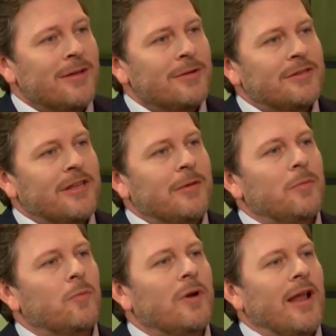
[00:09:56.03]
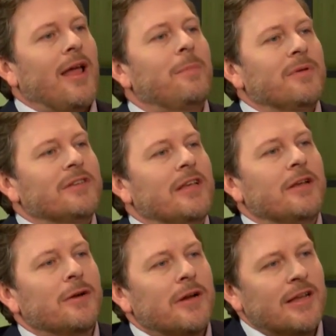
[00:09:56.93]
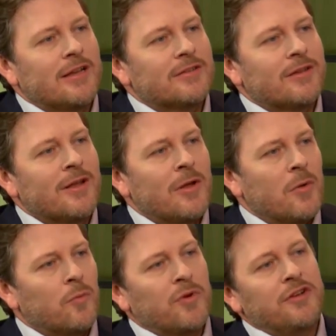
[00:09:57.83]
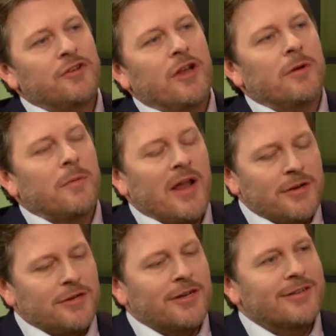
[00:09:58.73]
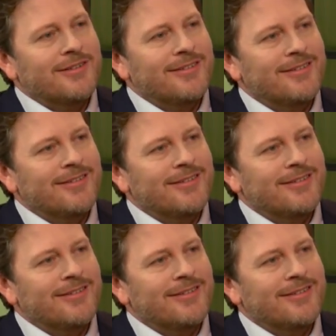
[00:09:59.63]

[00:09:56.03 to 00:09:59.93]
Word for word: You see, what happens here is regeneration